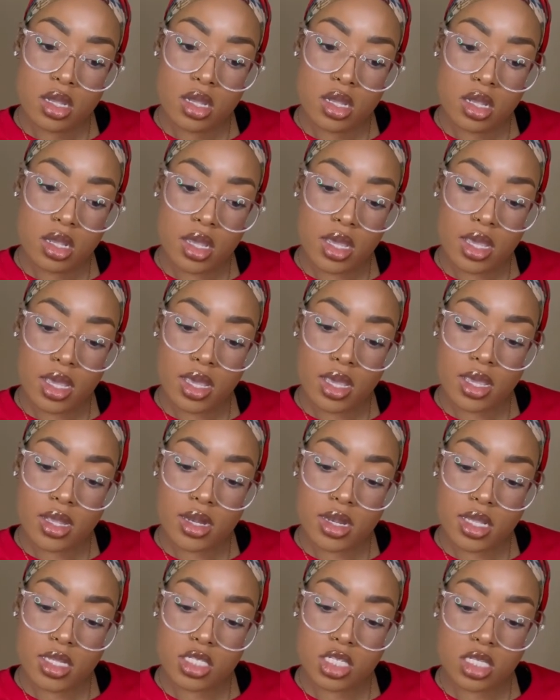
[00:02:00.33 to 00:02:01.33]

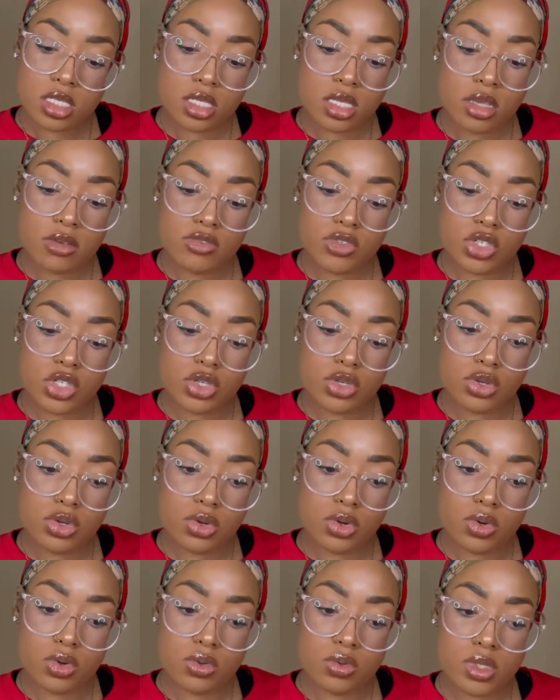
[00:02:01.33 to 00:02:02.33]
And it just gives
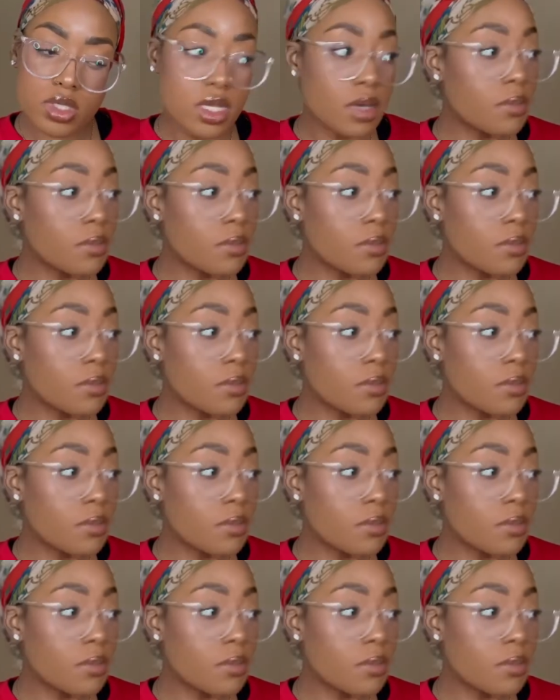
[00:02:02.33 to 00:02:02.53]
you some